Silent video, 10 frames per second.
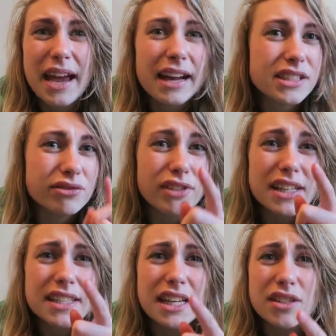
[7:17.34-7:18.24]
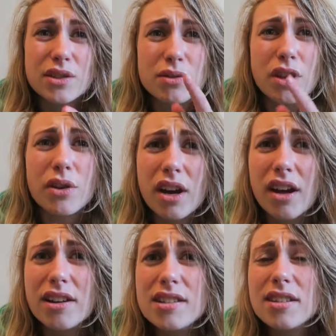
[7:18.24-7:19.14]
Active rest day soon though,
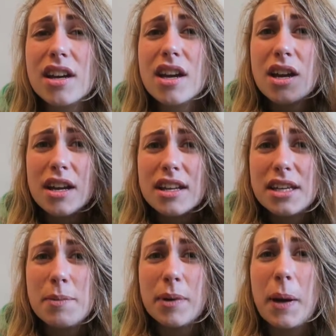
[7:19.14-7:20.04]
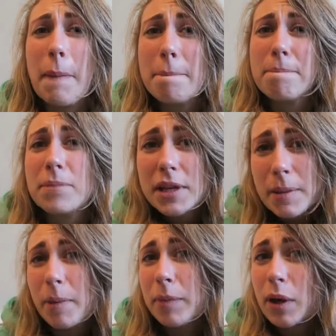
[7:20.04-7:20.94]
guys. Keep it up.
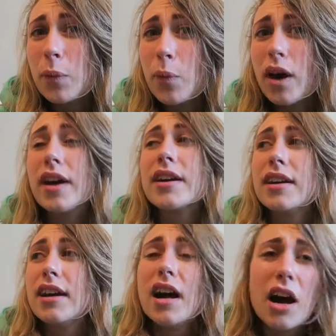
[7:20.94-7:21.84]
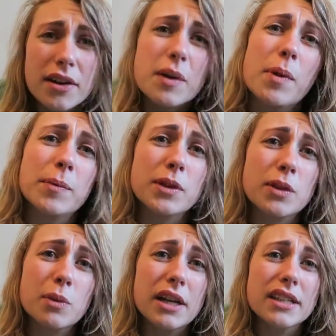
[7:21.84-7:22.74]
Keep up the good work. I'll keep up the
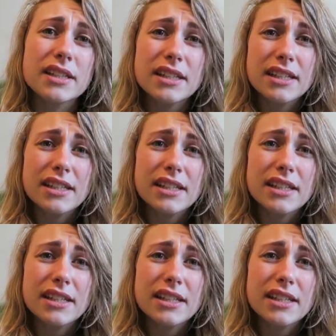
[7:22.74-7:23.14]
good work.